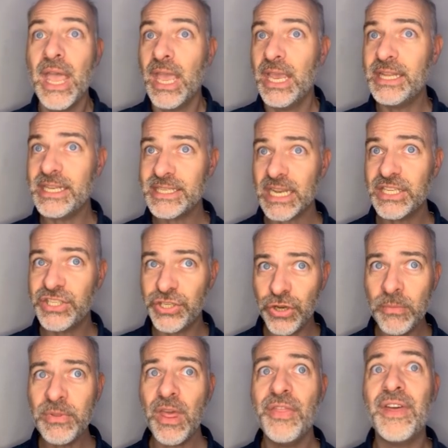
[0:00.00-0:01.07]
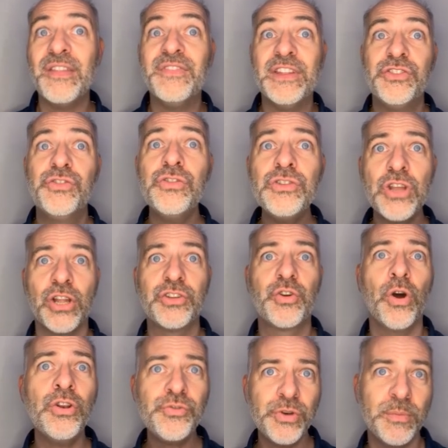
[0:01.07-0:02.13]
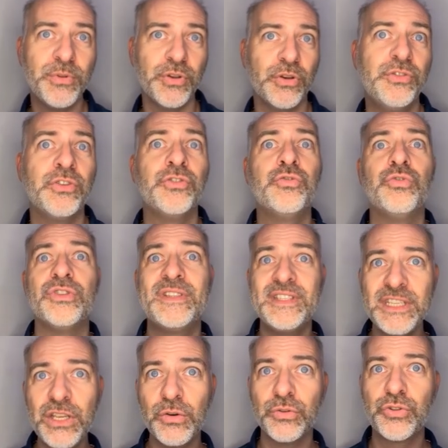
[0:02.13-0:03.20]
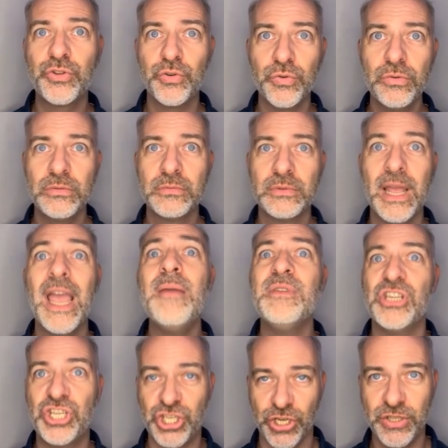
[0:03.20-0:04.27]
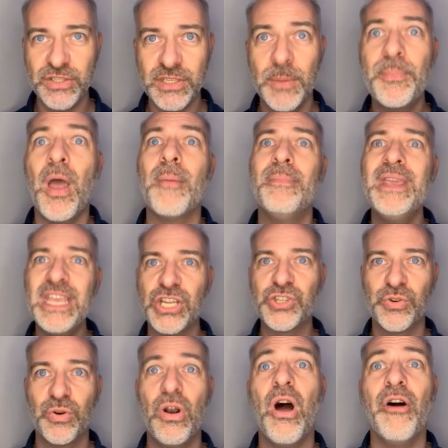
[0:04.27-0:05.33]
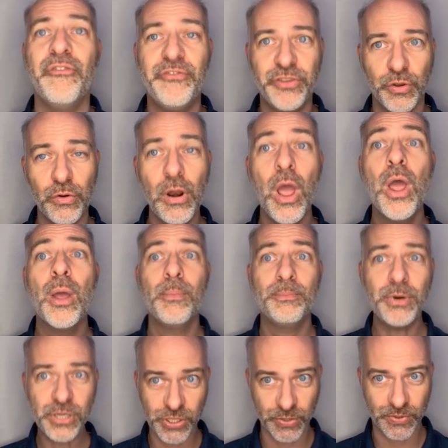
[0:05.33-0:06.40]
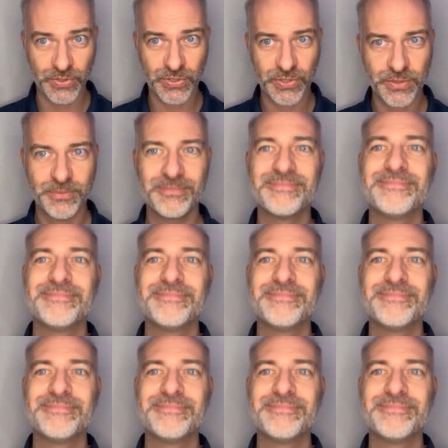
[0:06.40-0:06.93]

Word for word: It is assumed that they do not contribute to the CO2 emissions per megajoule of fuel produced.